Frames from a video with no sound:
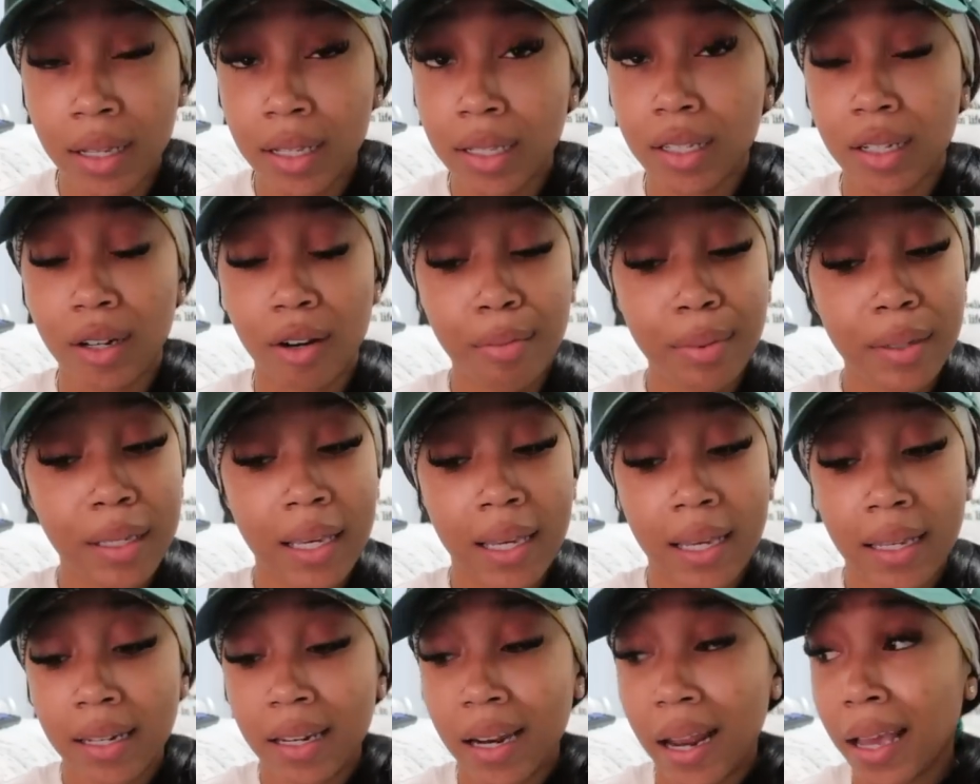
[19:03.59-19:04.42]
So don't be
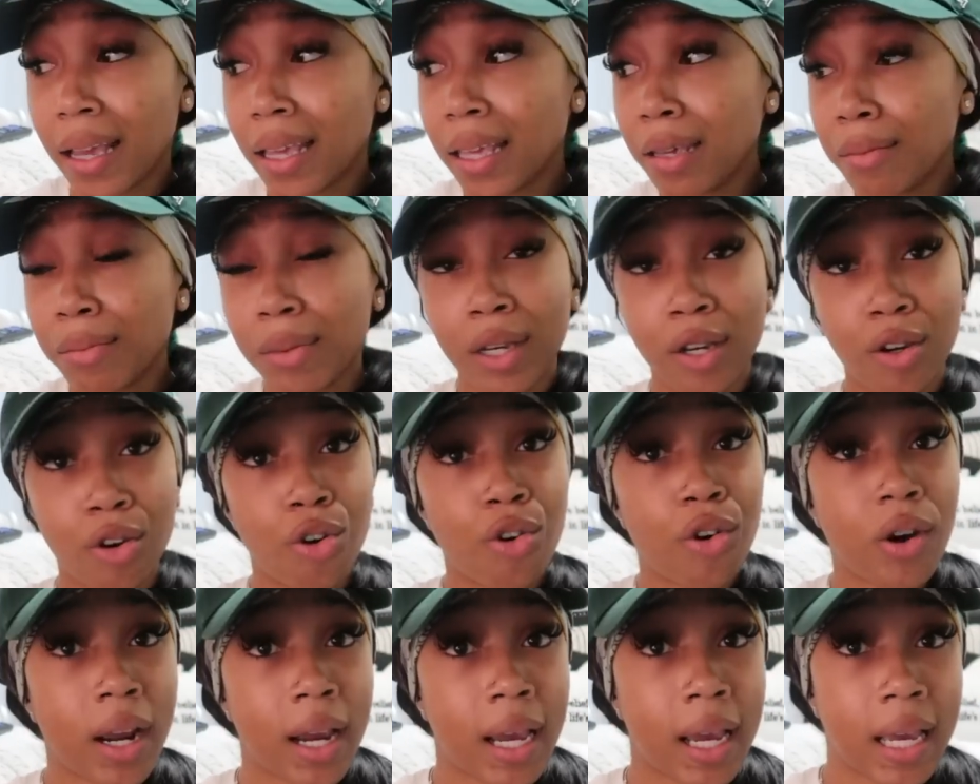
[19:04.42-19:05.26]
getting in that email
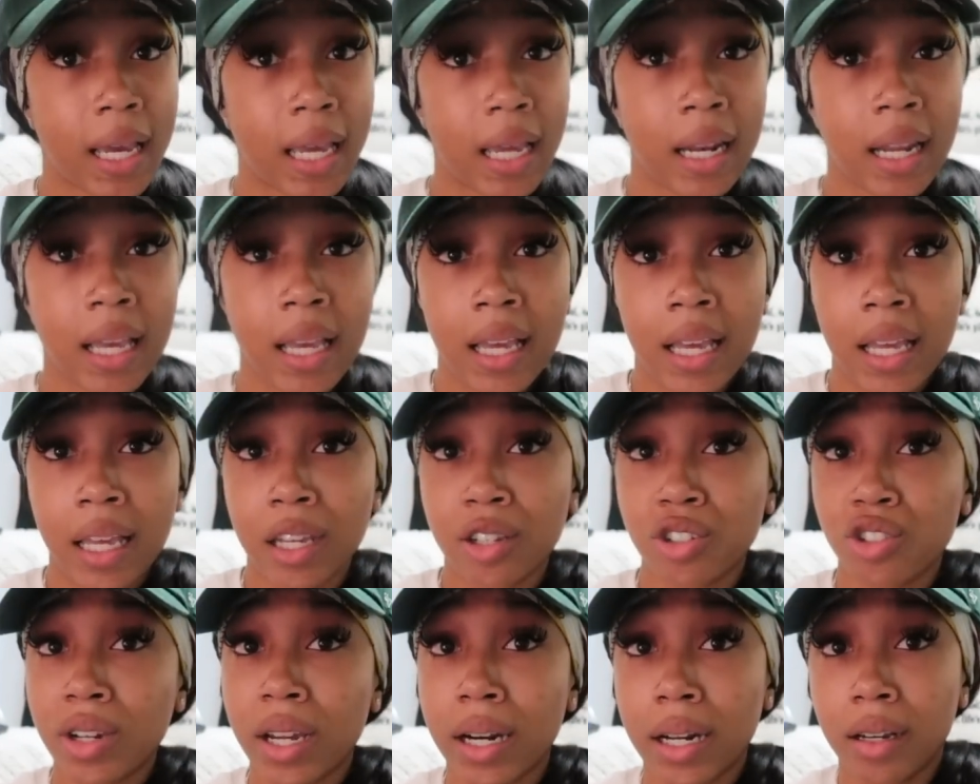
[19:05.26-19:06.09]
crying
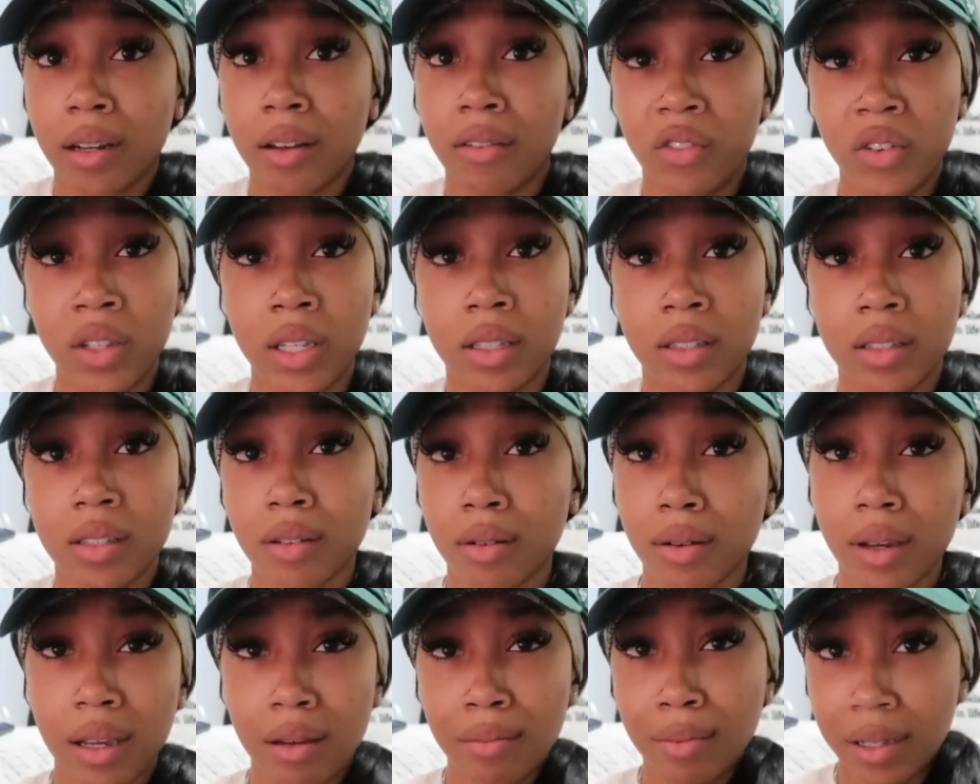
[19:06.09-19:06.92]
and try to convince,
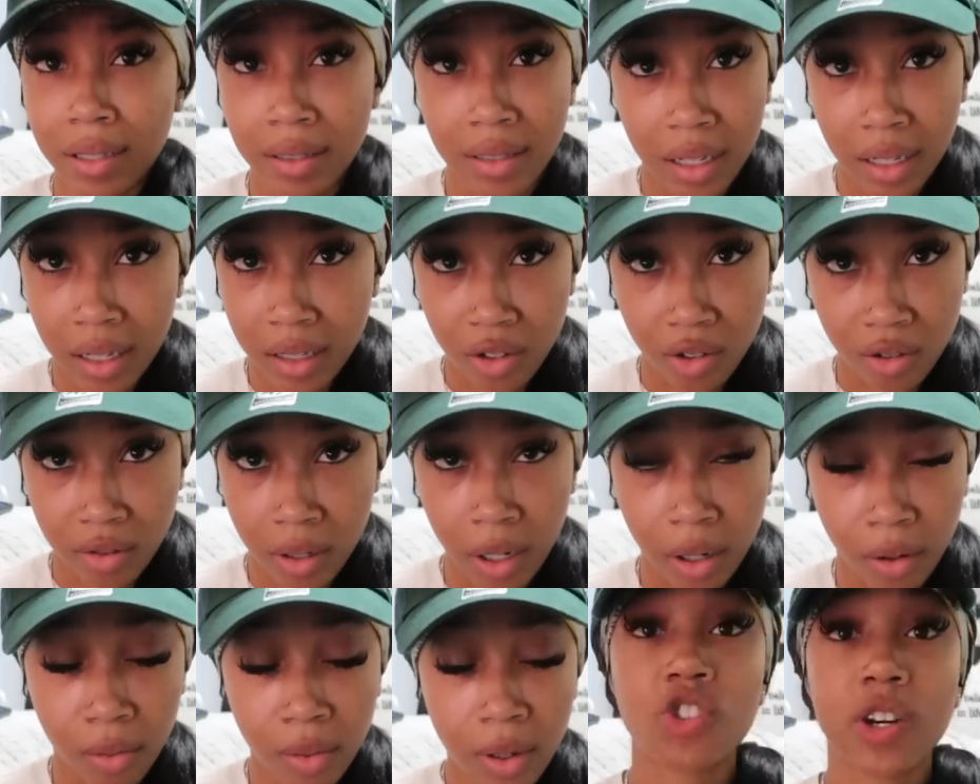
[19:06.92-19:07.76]
okay? Because the answer is
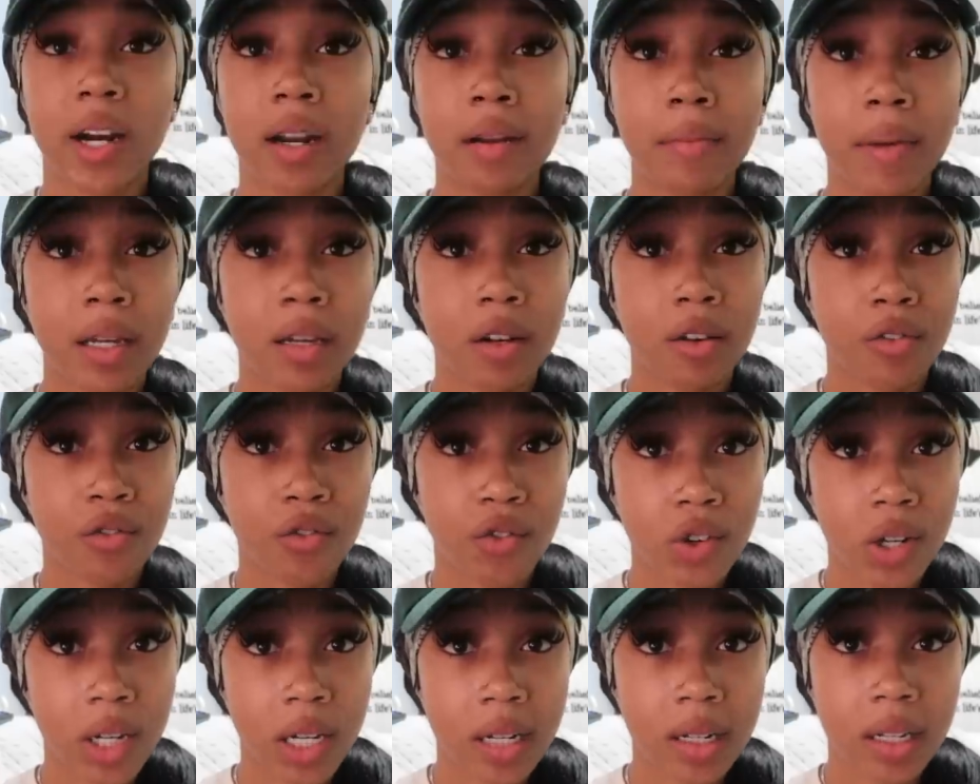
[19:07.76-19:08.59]
no. Try to make a
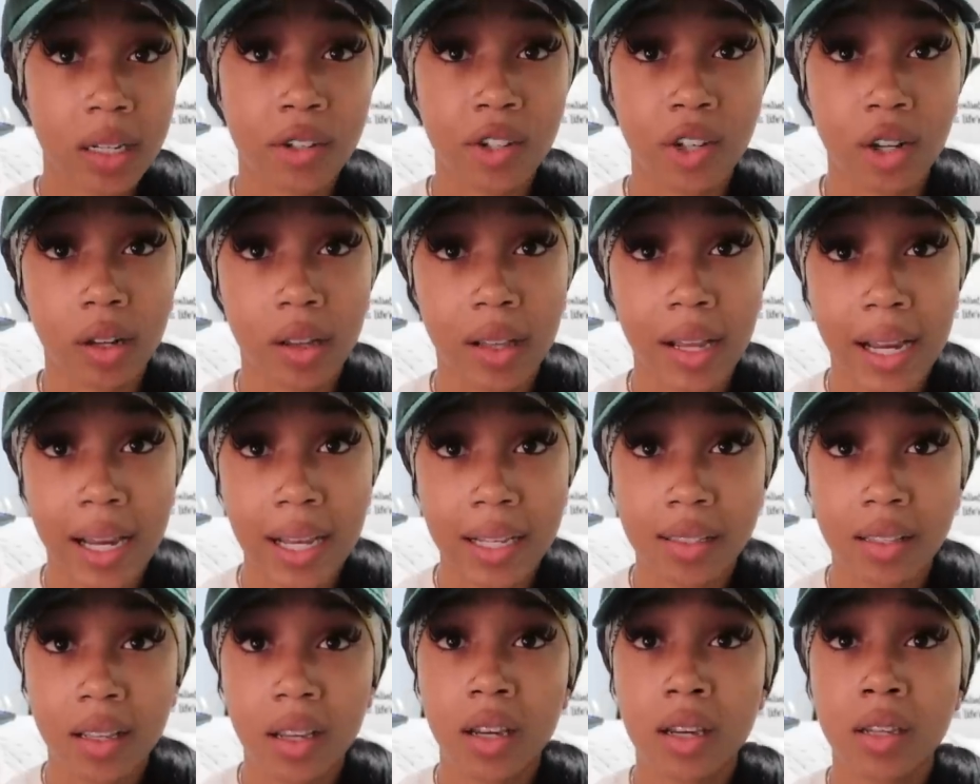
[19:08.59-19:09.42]
friend in your
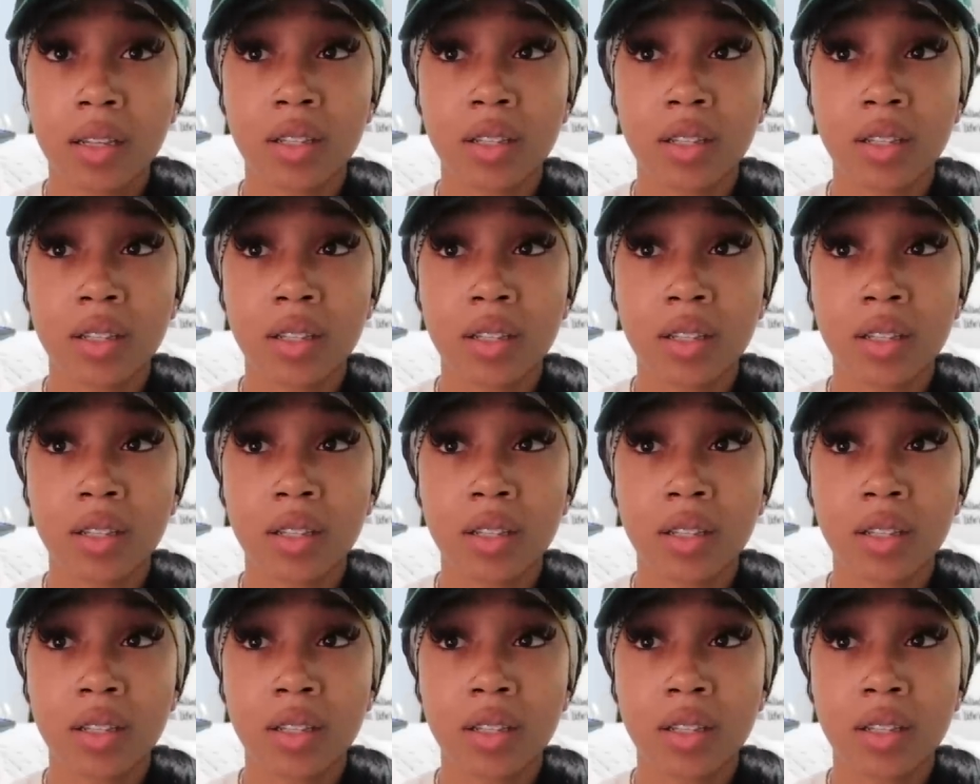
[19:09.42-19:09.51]
class.